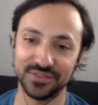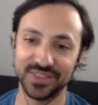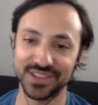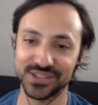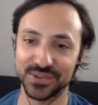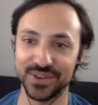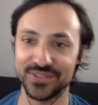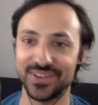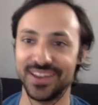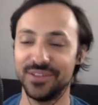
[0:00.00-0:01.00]
this
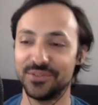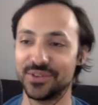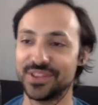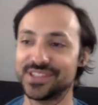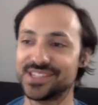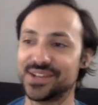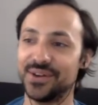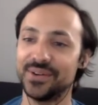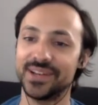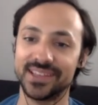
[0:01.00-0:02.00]
question. I love where this is
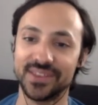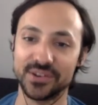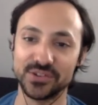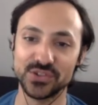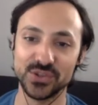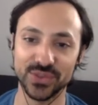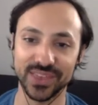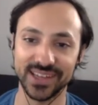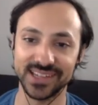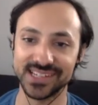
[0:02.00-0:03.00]
going. There's two
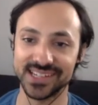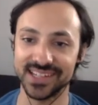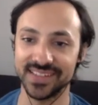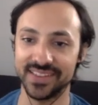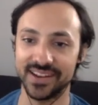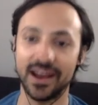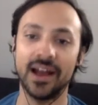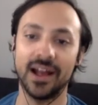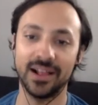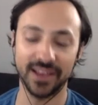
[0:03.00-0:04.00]
things in there.
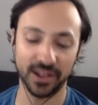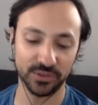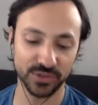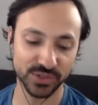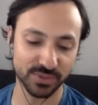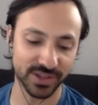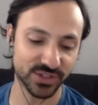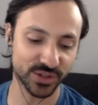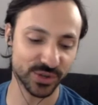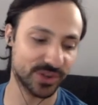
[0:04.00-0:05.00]
I'll respond to
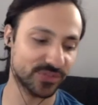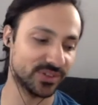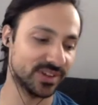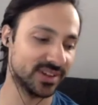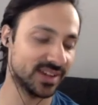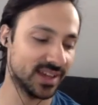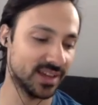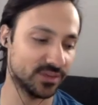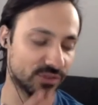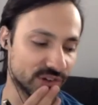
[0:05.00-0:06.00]
your question
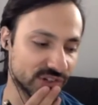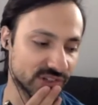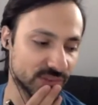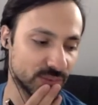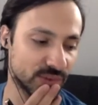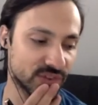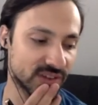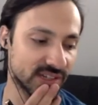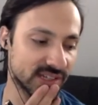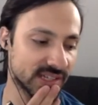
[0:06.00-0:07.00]
first, which
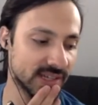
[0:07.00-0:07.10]
is,